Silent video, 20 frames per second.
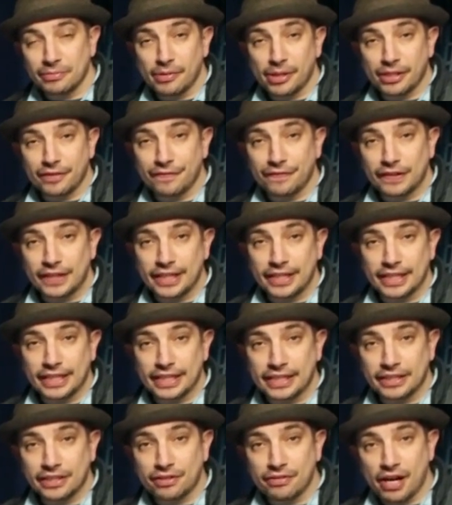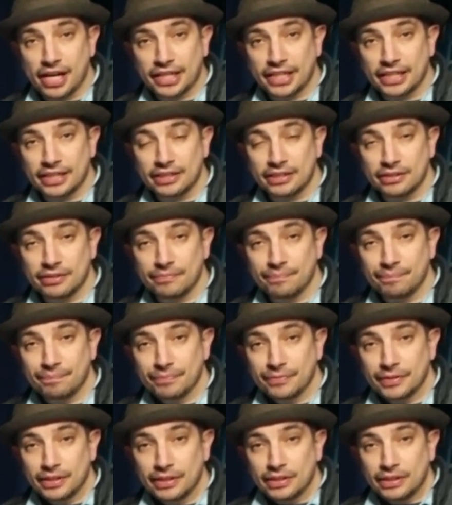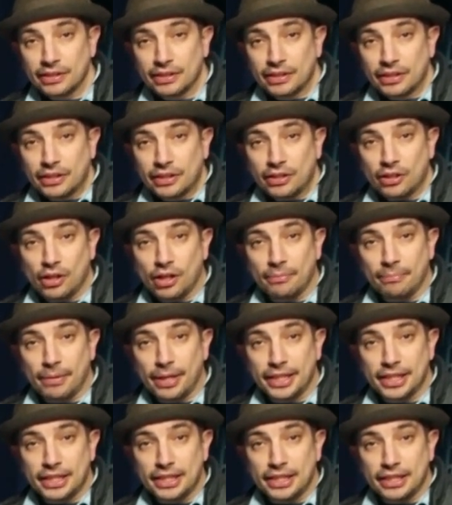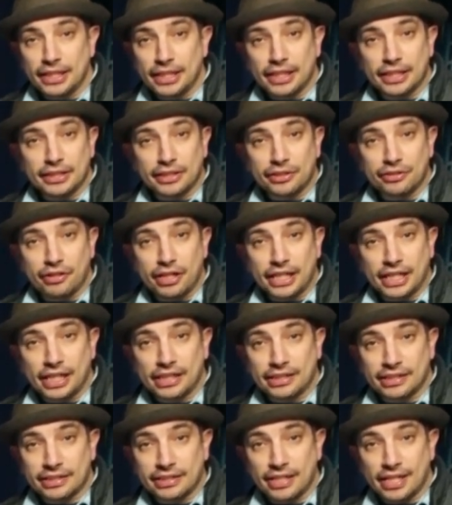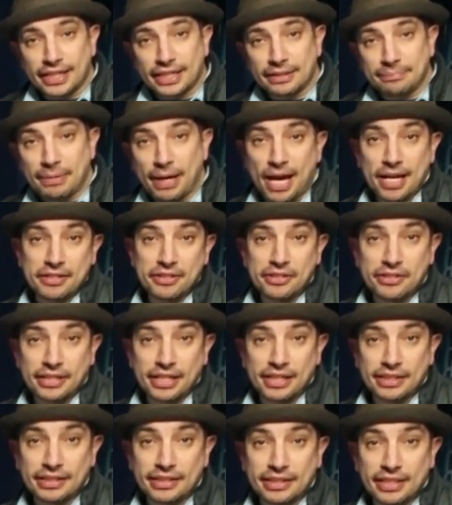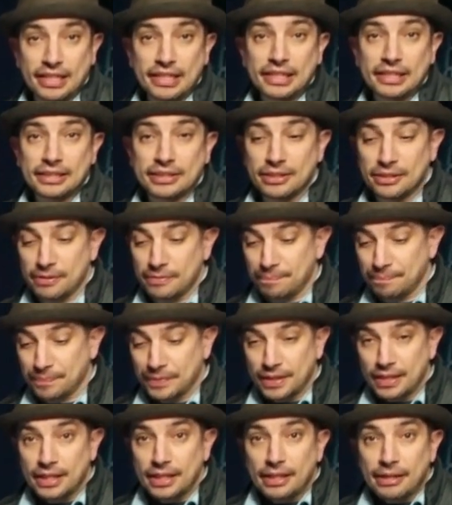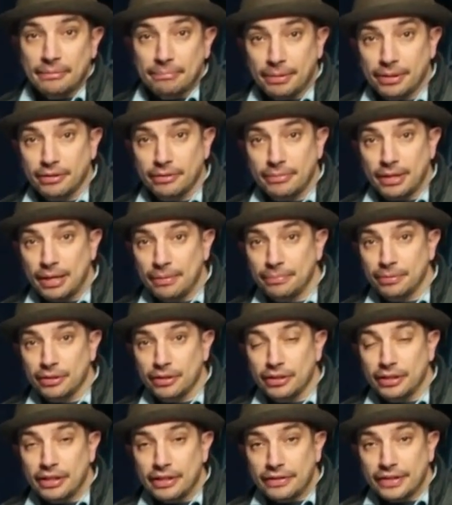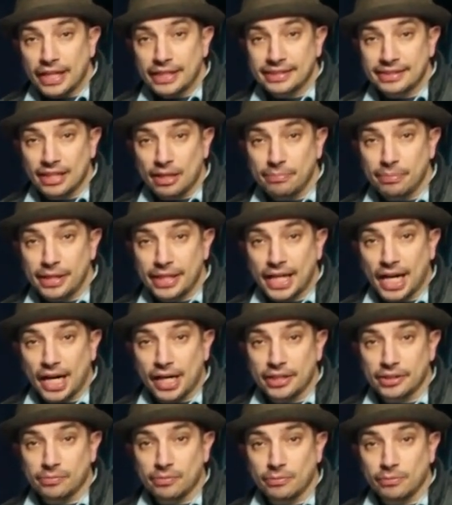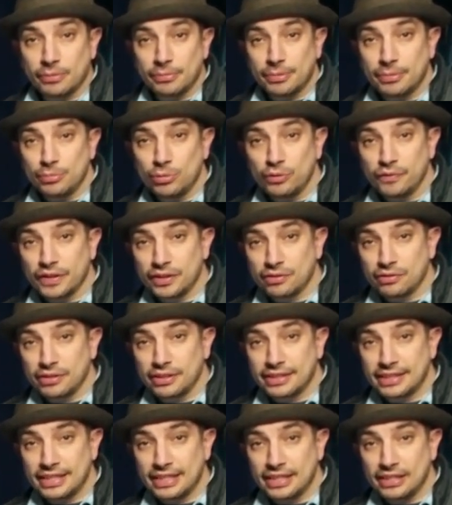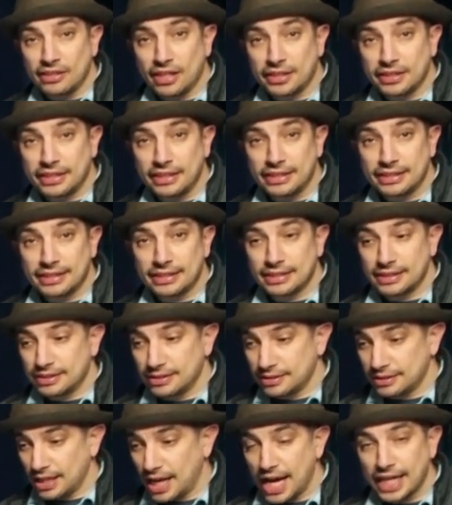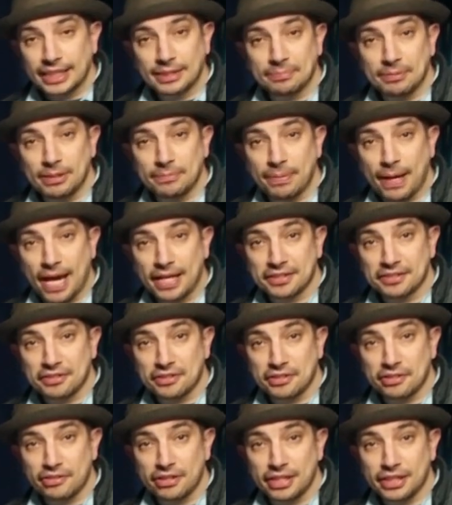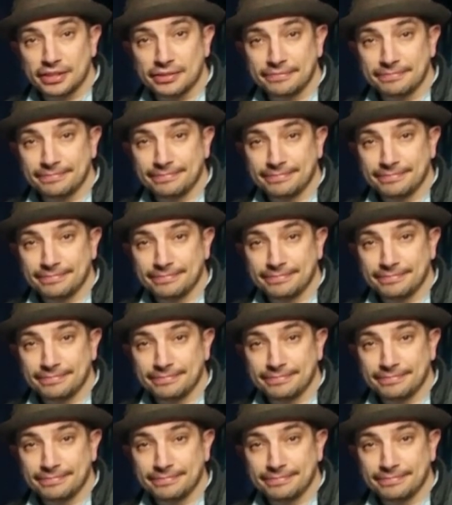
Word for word: Don't want it flooding and the track getting you know, all muddy and the train getting stuck and passengers getting stuck, so... But remember, that subway car is what will be moving through the city, not this high-speed passenger train.